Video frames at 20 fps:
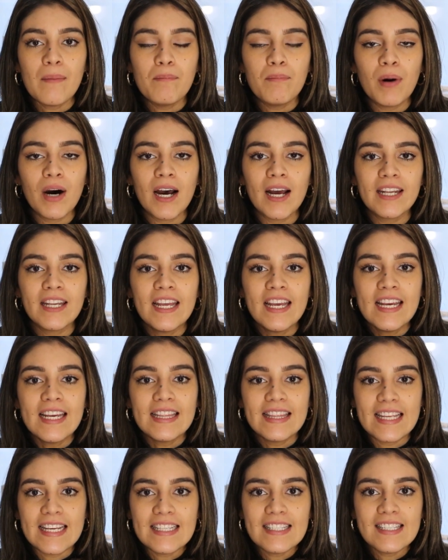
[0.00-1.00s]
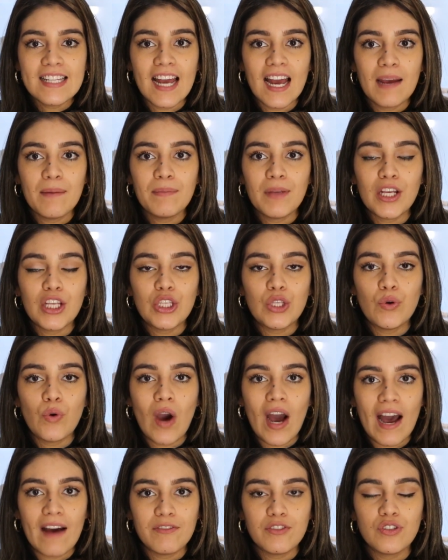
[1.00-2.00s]
But this time you
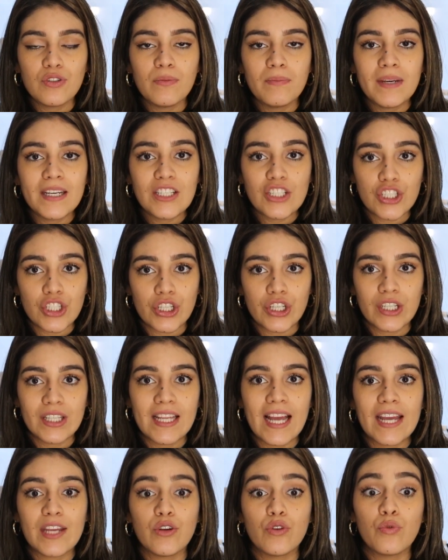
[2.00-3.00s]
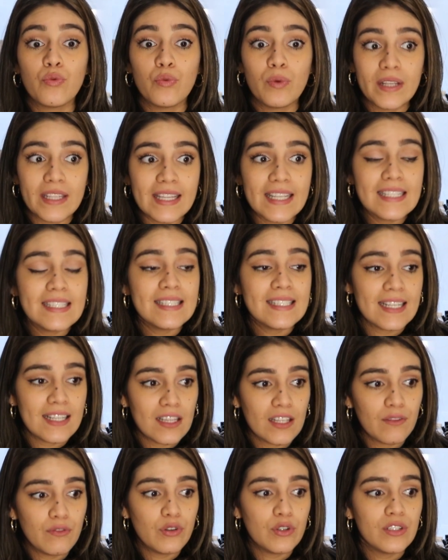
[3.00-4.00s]
have to make sure that you read the
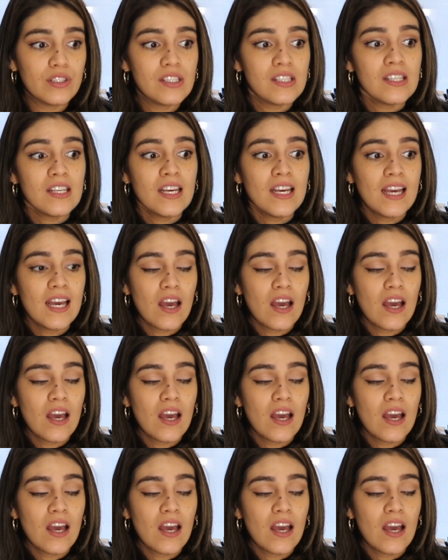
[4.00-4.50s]
syllabus,